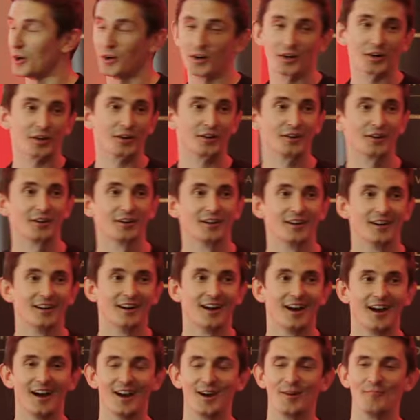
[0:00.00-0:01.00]
hook.
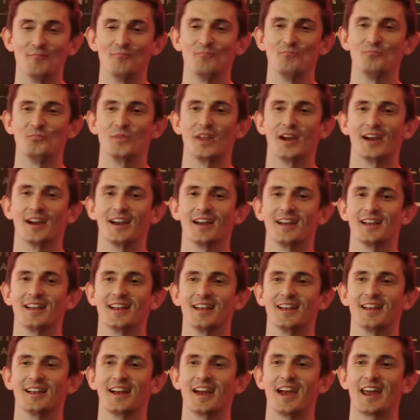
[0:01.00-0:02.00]

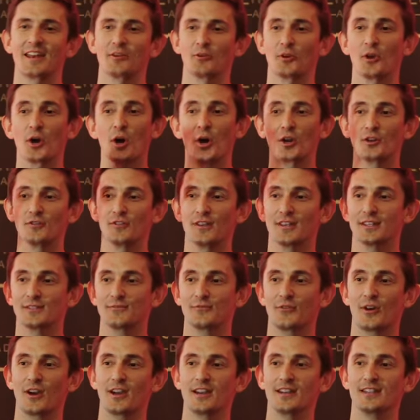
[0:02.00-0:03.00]
Anyone heard of this
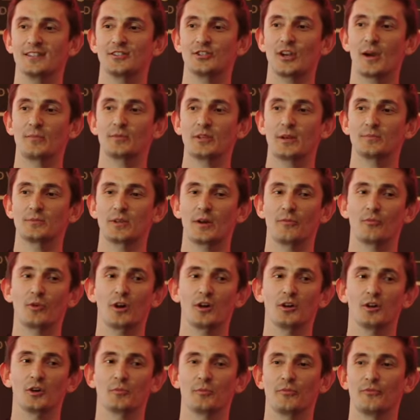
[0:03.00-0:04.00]
phrase, jab, jab, jab,
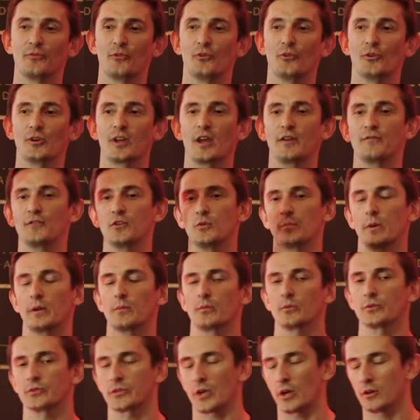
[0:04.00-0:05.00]
right hook before? Yeah, a few
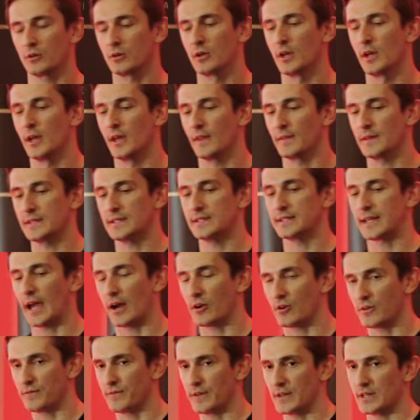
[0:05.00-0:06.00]
people. So this is
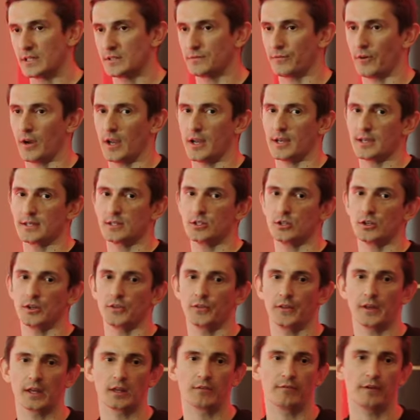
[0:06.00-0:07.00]
Gary Vee's phrase. You
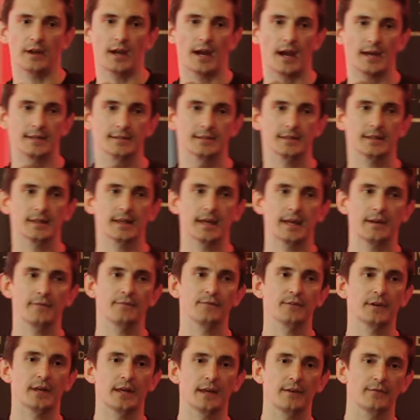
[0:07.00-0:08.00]
can think of it as
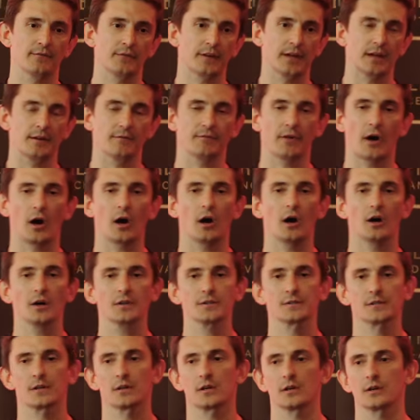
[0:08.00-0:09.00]
give, give, give,
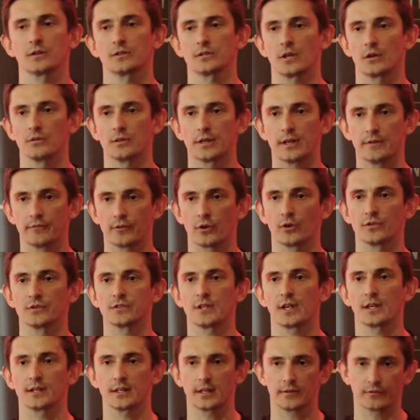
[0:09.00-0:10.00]
ask. So give
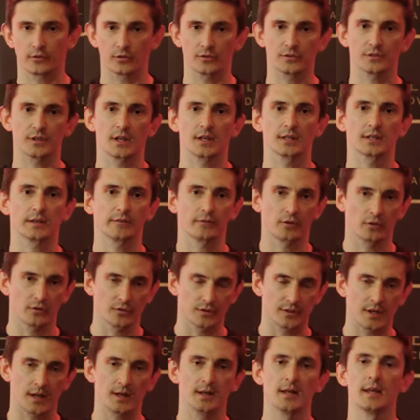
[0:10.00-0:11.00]
content, give content, give
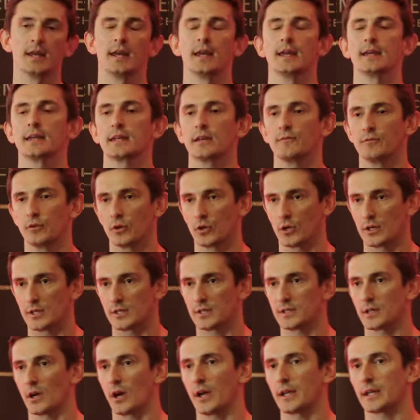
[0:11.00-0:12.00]
content. Give your
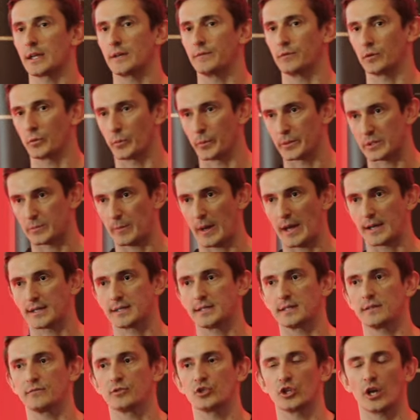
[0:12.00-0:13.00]
insight, give your
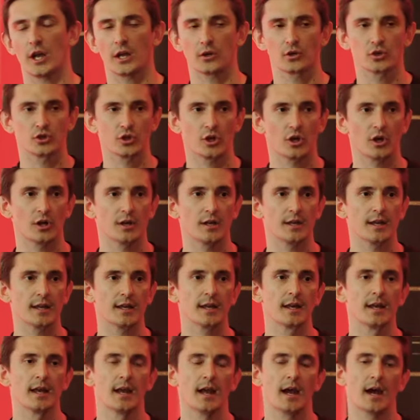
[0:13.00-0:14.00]
perspective, share your
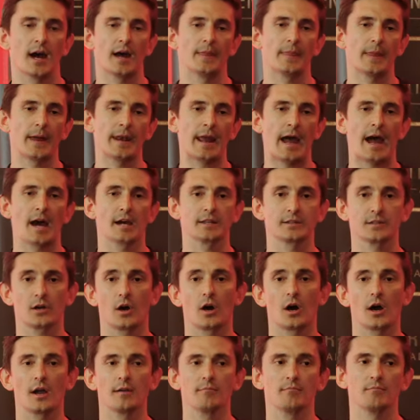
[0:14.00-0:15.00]
journey, and then at a
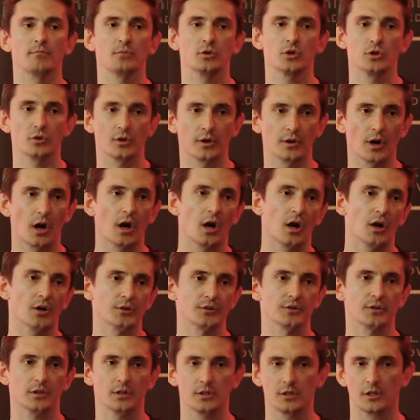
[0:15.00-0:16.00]
time you can
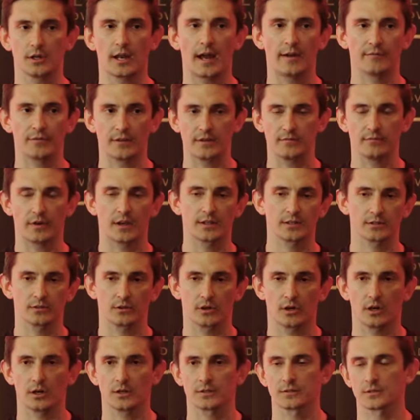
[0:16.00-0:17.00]
ask and you can have the
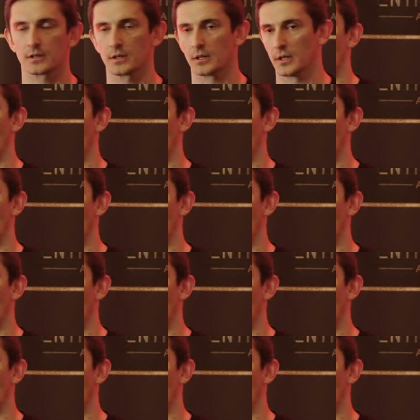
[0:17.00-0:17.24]
investor ask.